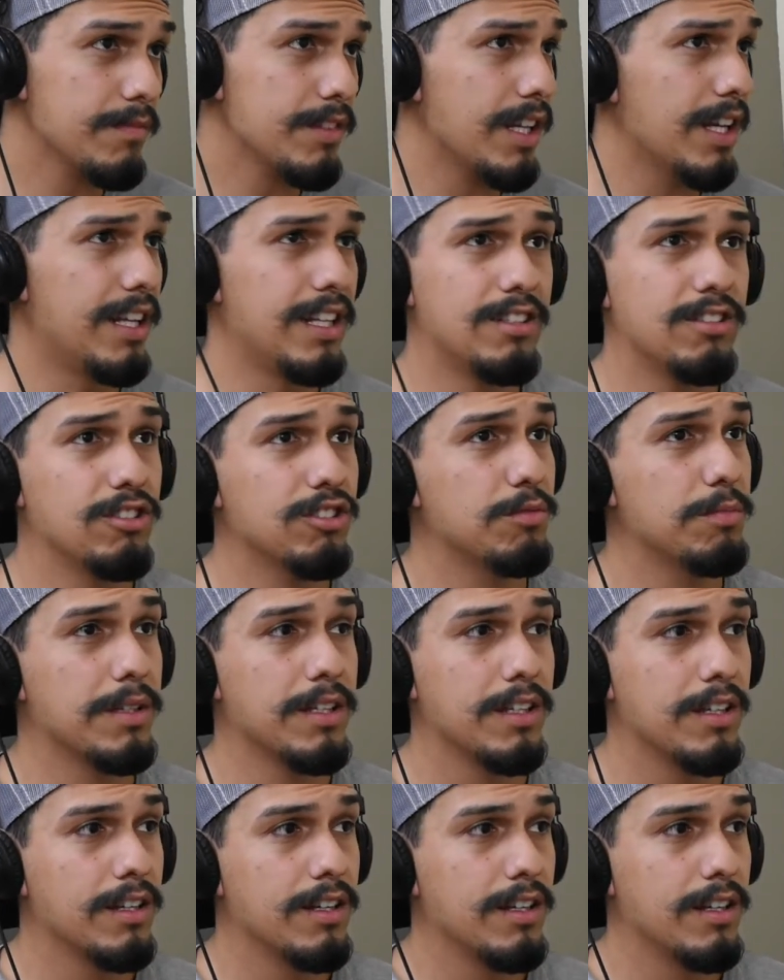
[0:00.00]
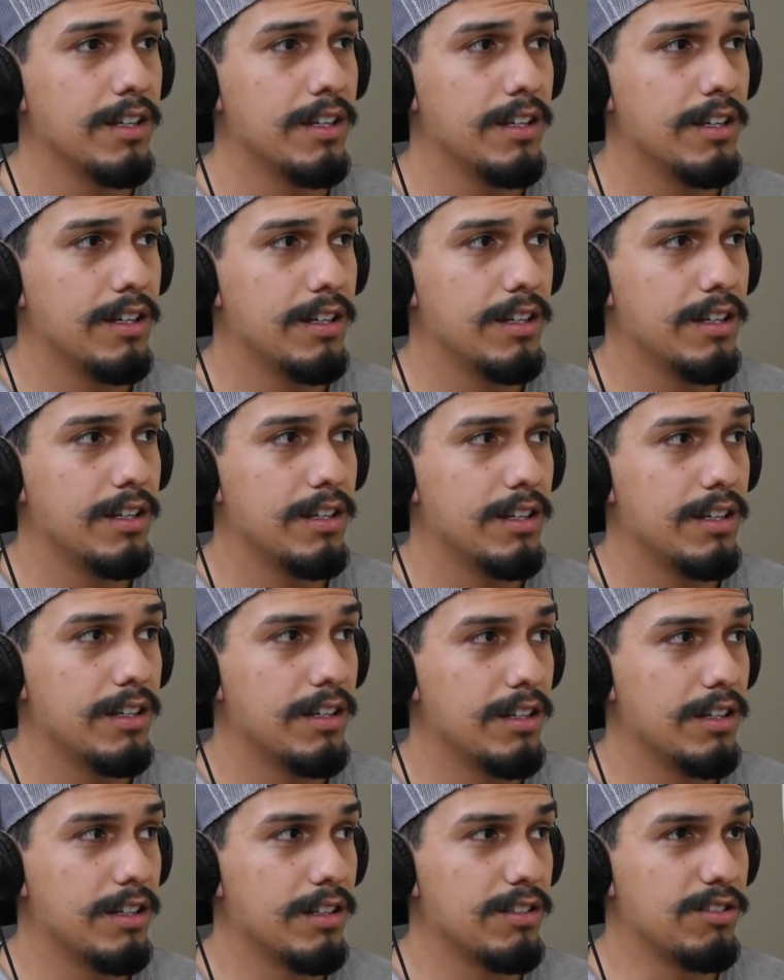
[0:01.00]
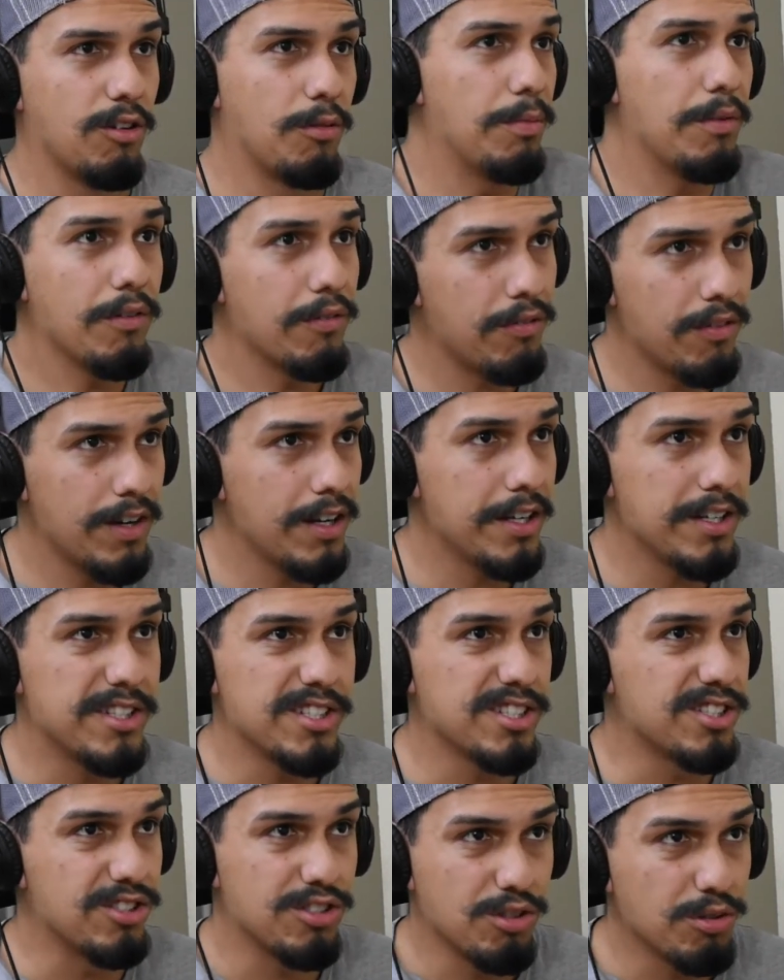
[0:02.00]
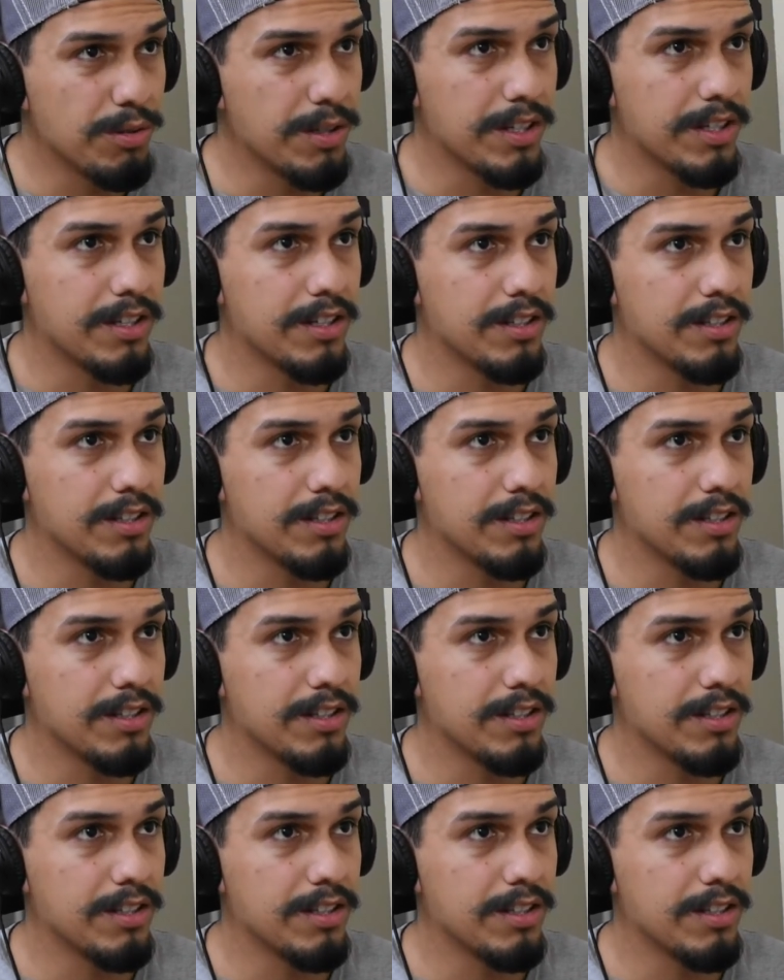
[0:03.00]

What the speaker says: And he tells me, don't be afraid. Just do it.